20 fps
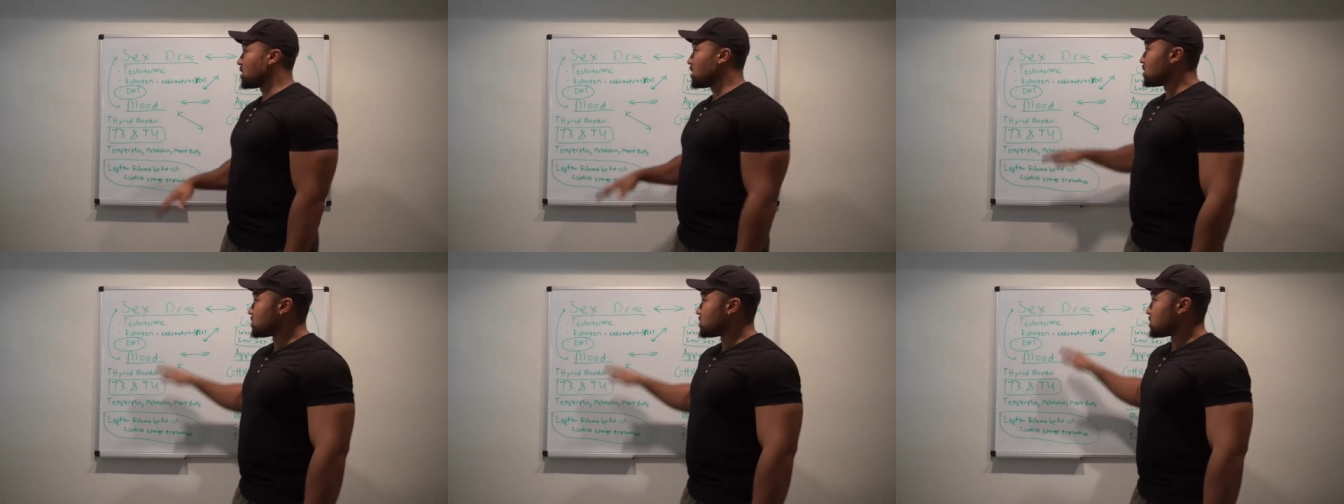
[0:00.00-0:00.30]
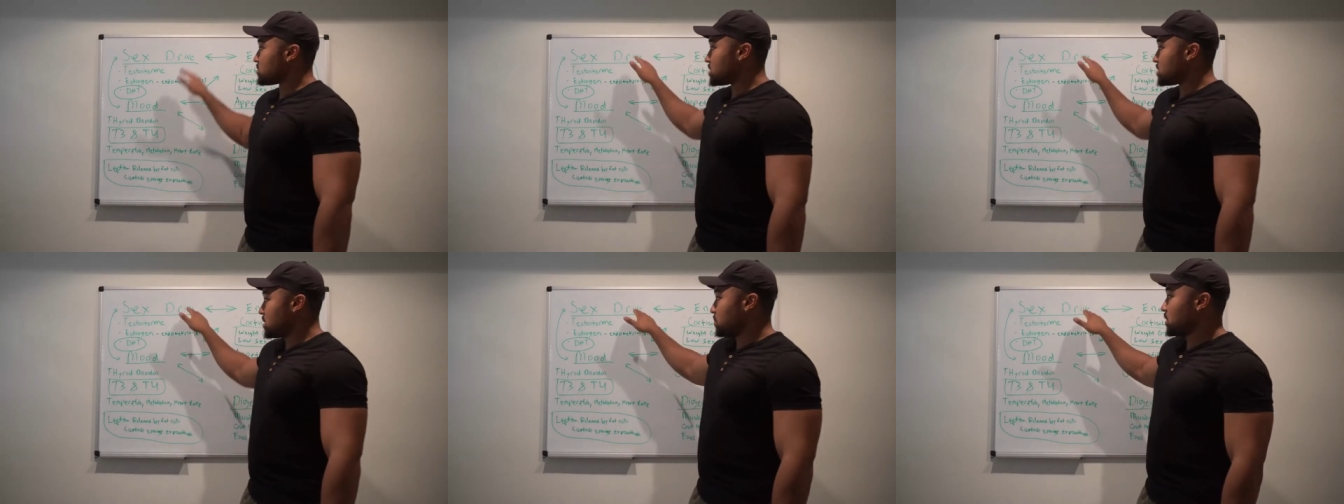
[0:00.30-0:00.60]

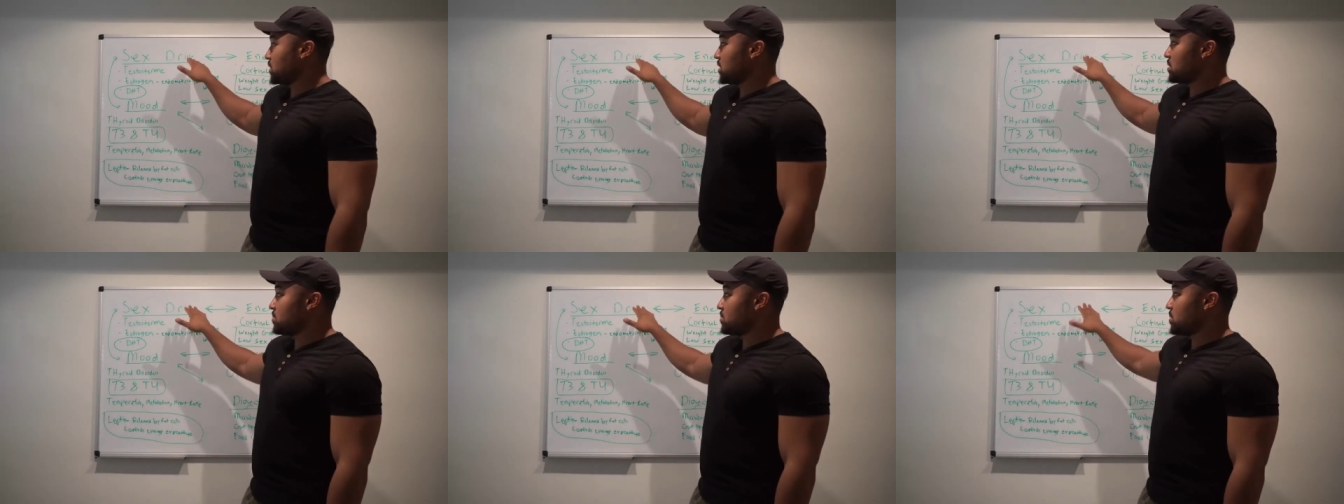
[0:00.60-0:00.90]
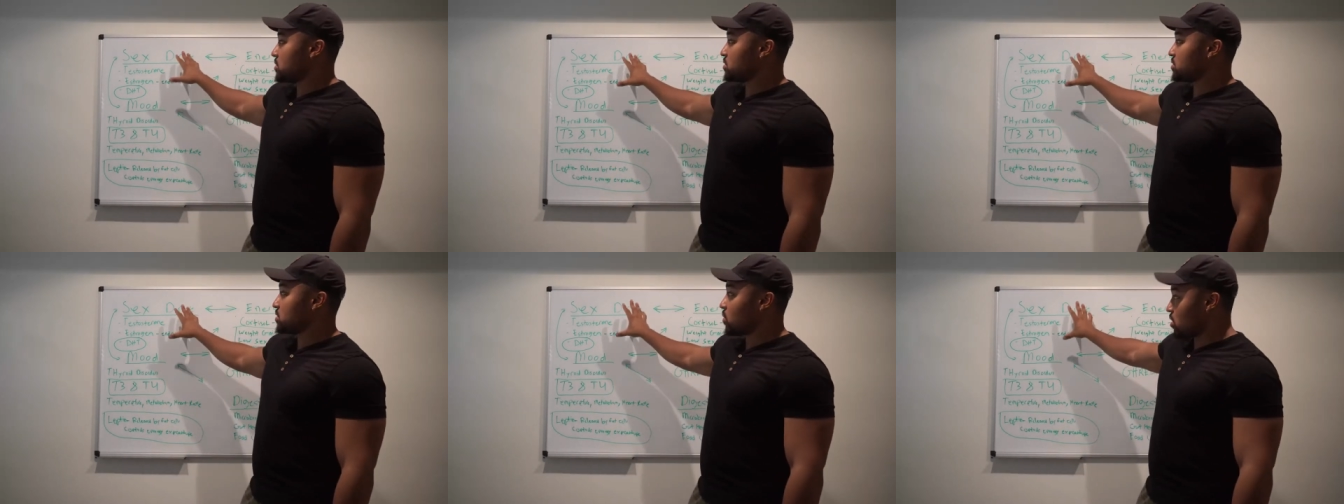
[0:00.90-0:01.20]
So typically the,
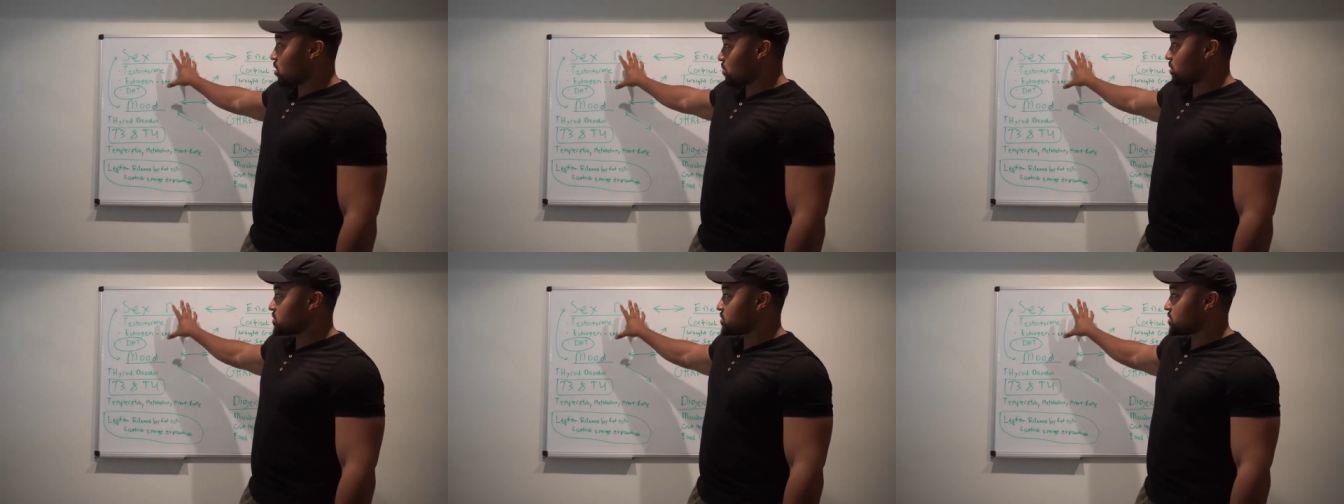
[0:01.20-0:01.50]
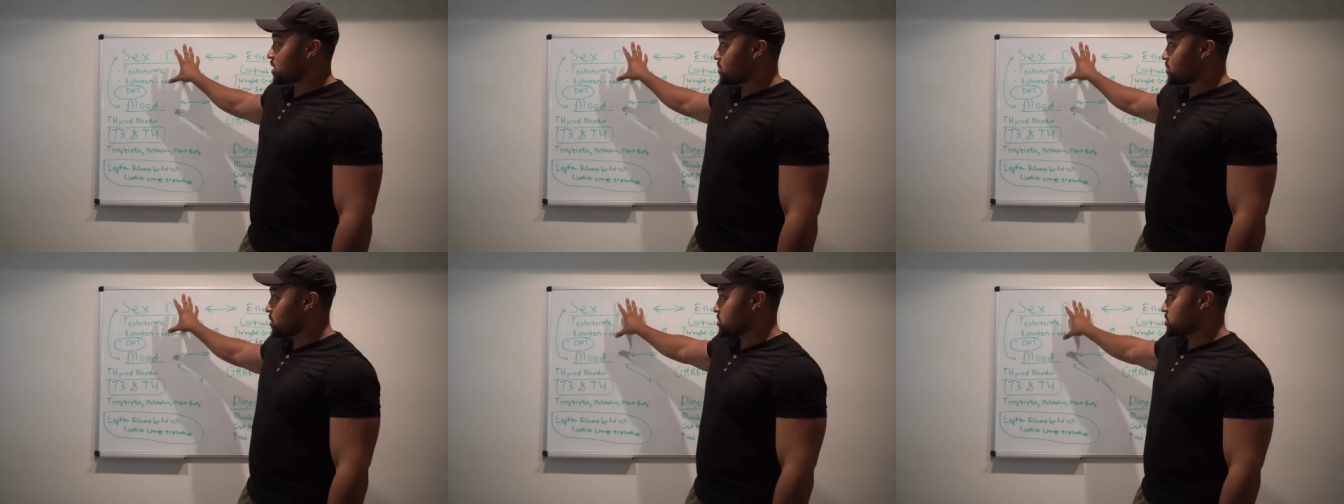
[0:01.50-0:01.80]
mo- the hormones
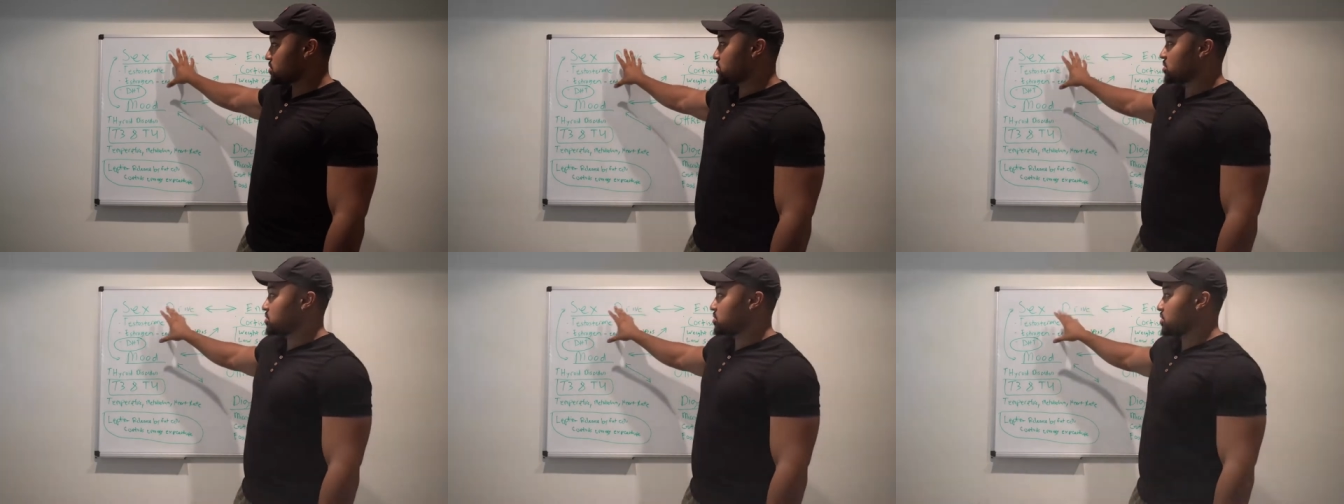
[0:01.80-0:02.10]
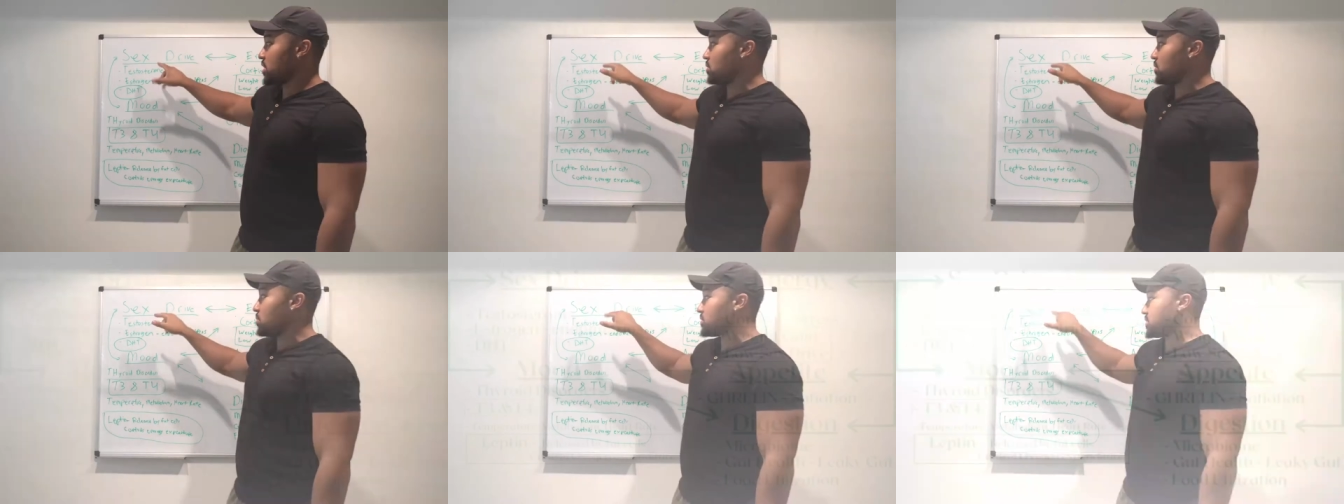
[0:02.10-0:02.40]
that are most associated with